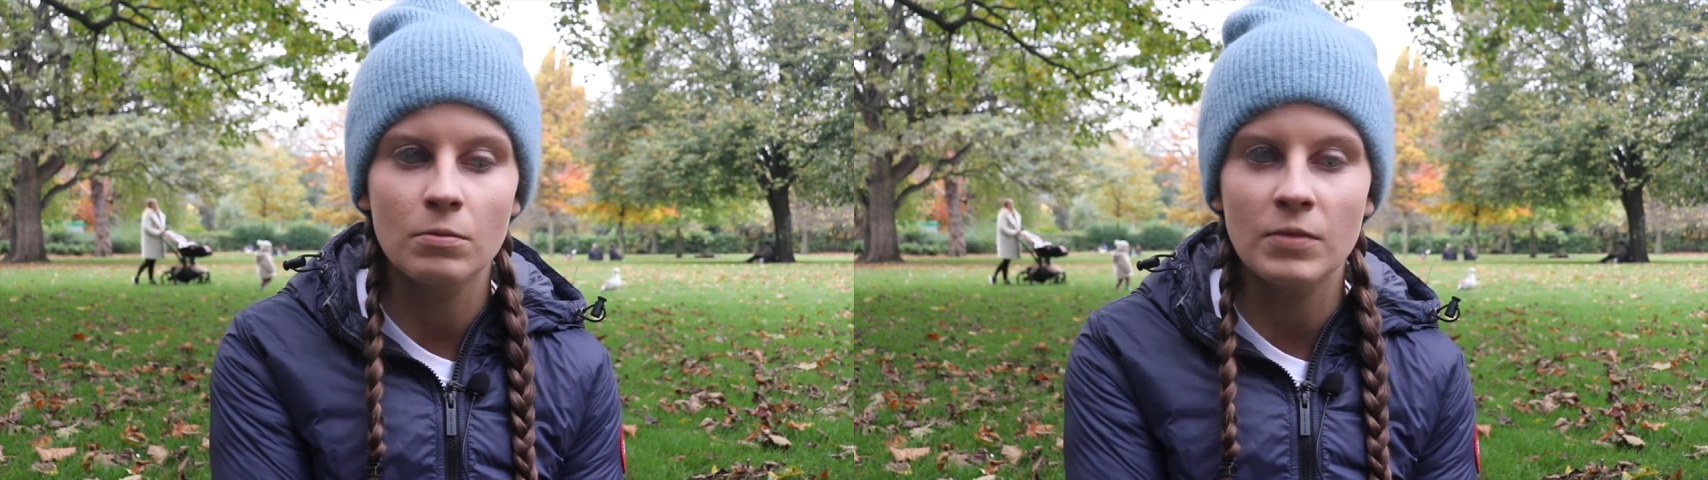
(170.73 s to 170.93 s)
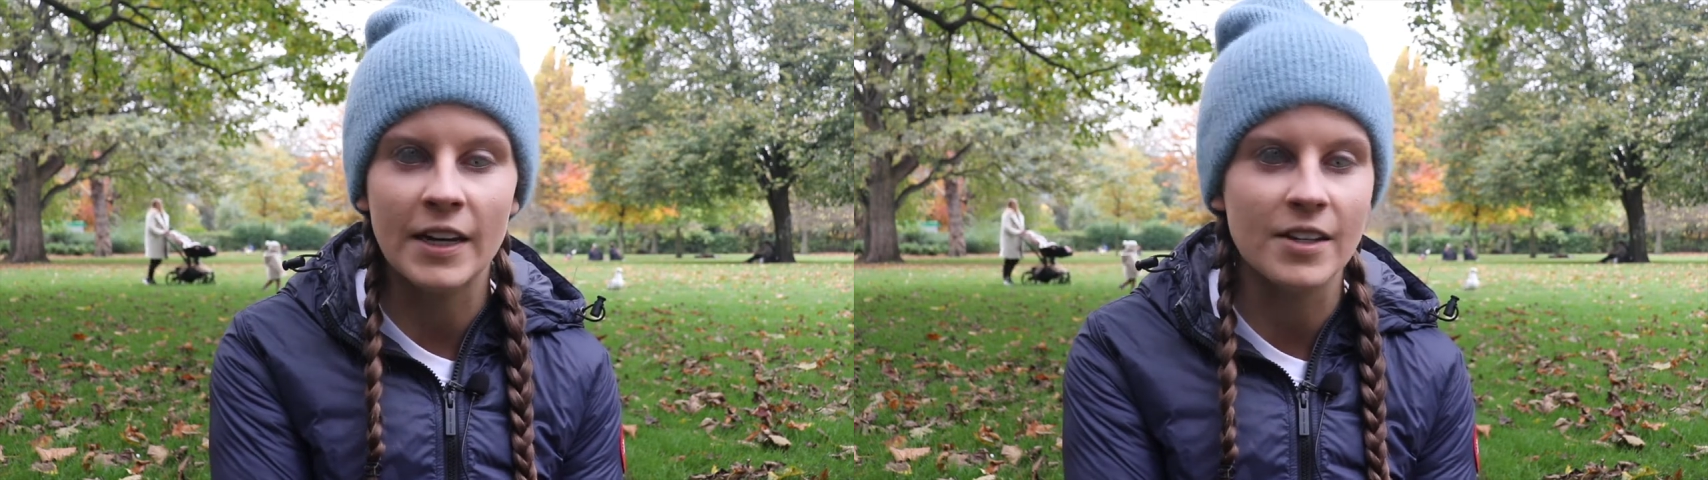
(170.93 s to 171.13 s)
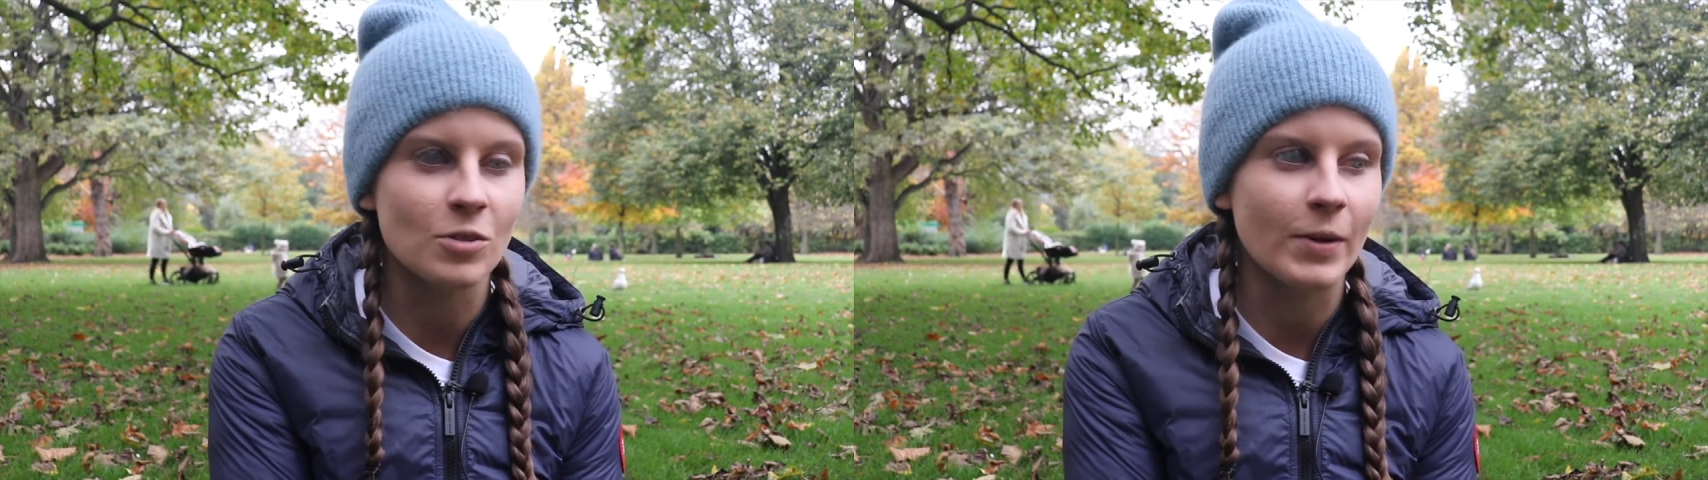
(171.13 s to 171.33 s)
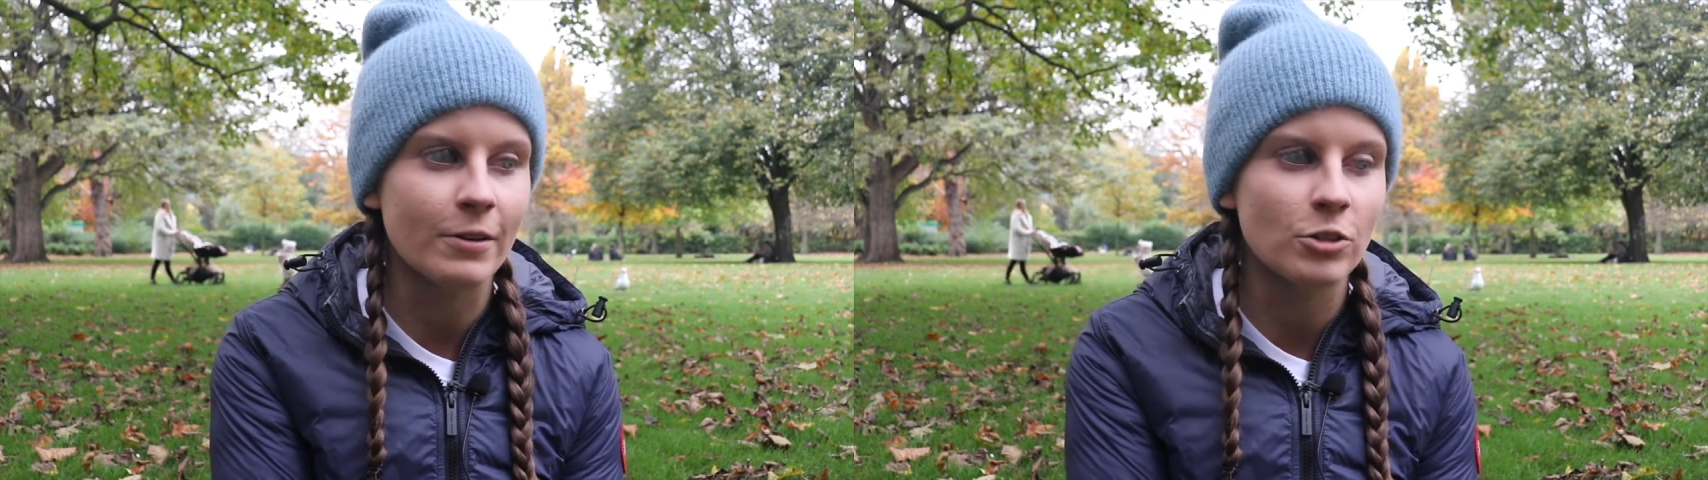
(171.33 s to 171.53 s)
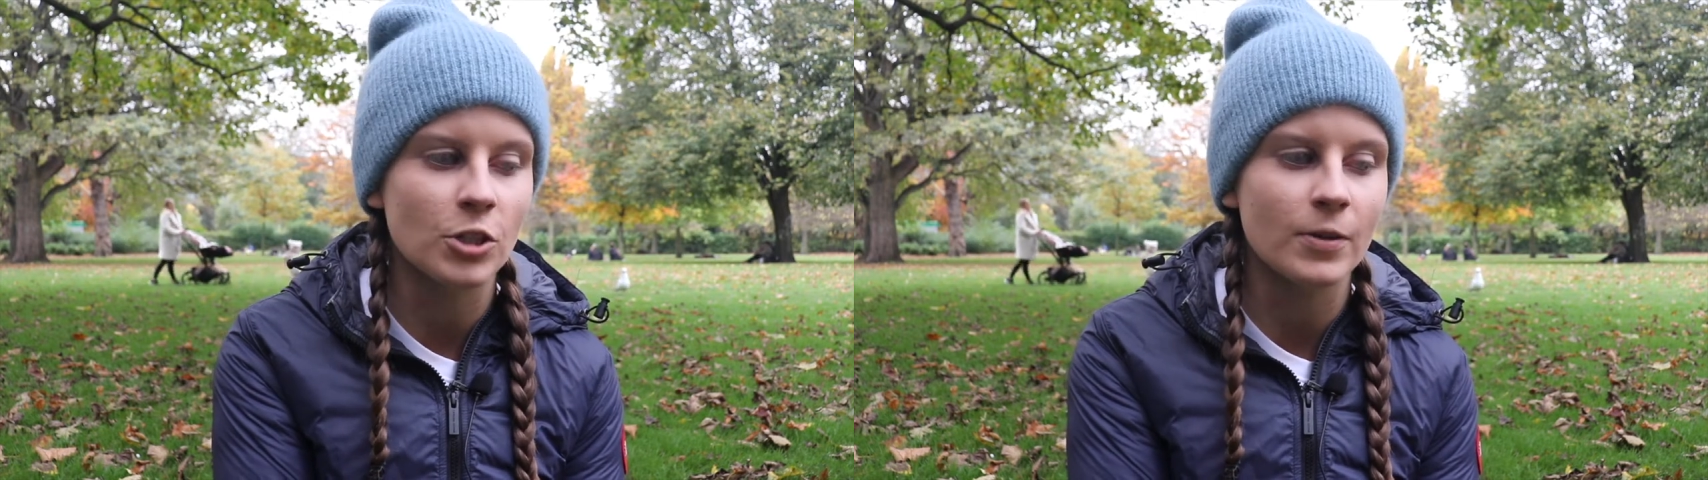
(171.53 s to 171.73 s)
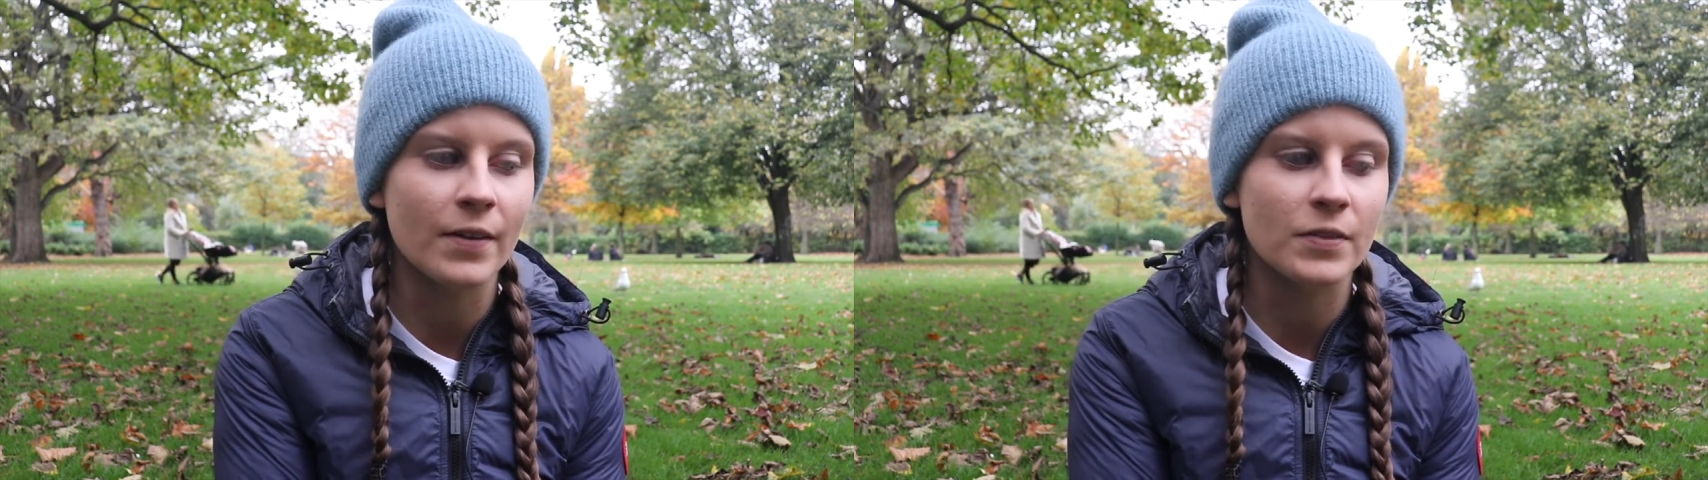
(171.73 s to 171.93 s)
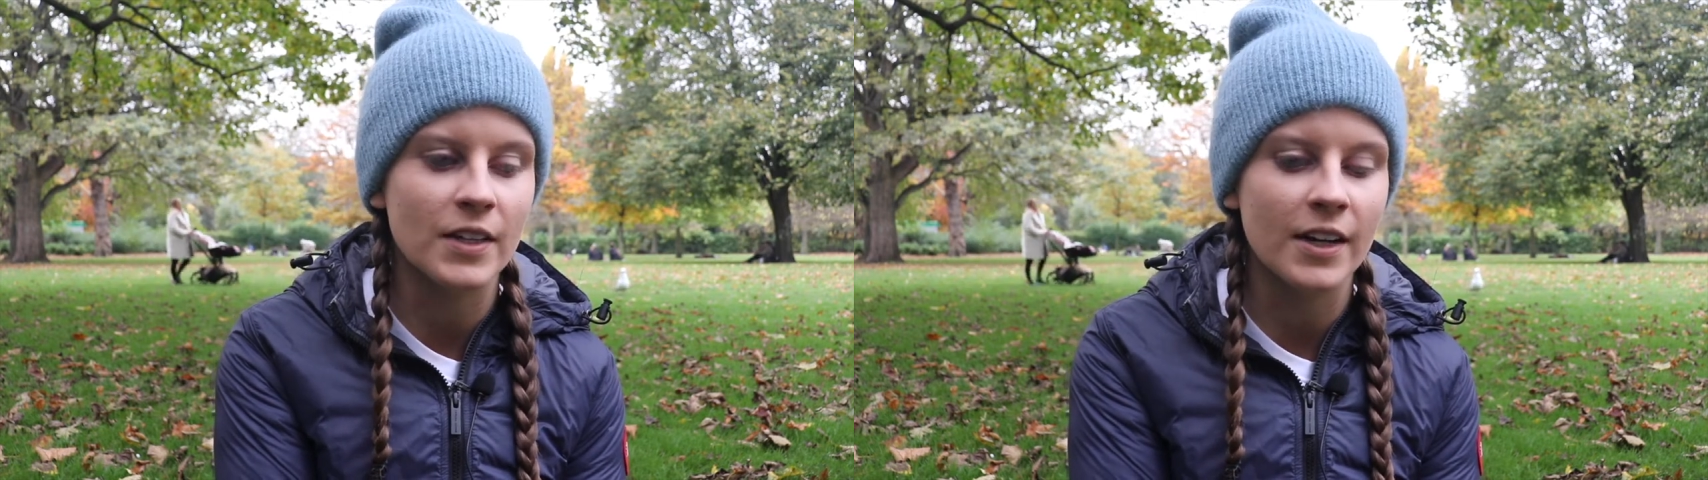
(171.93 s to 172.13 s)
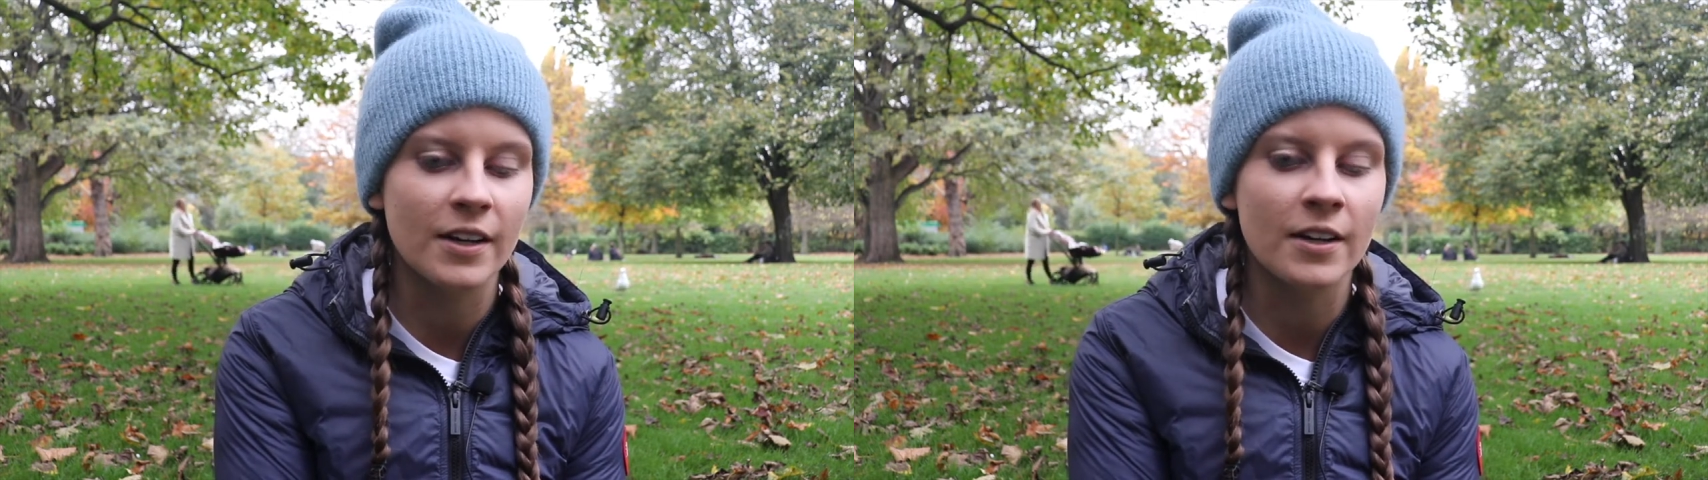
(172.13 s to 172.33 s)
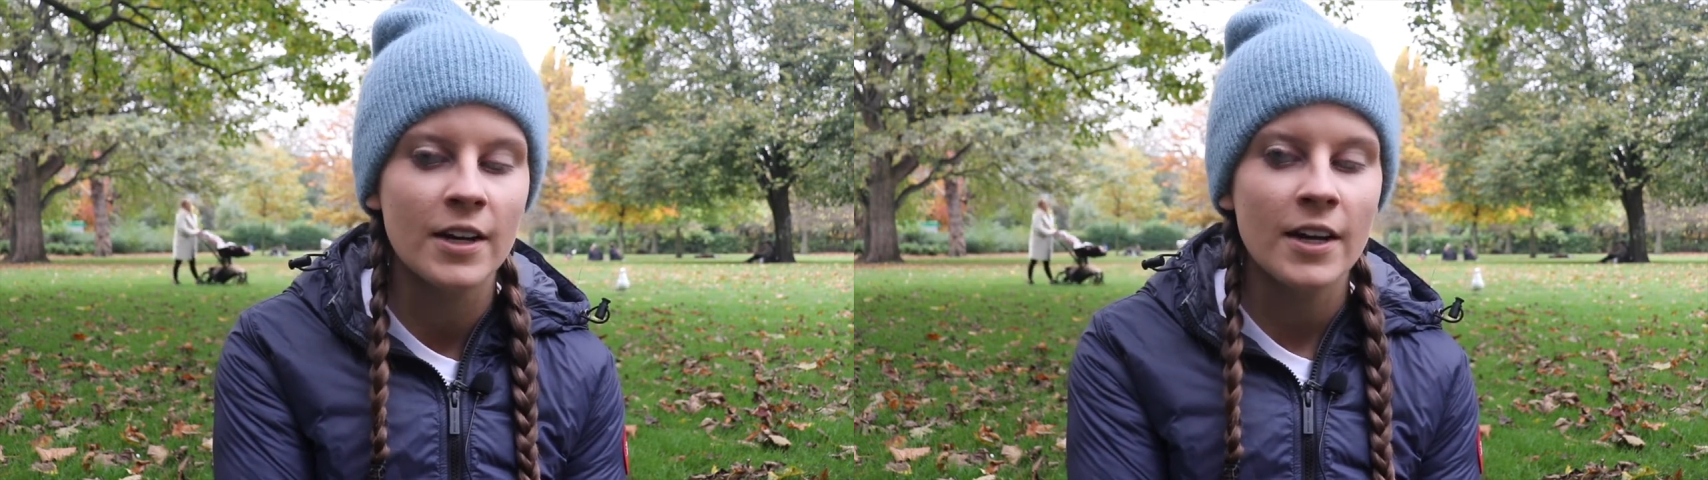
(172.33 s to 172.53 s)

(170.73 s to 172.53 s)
things around you and everything, and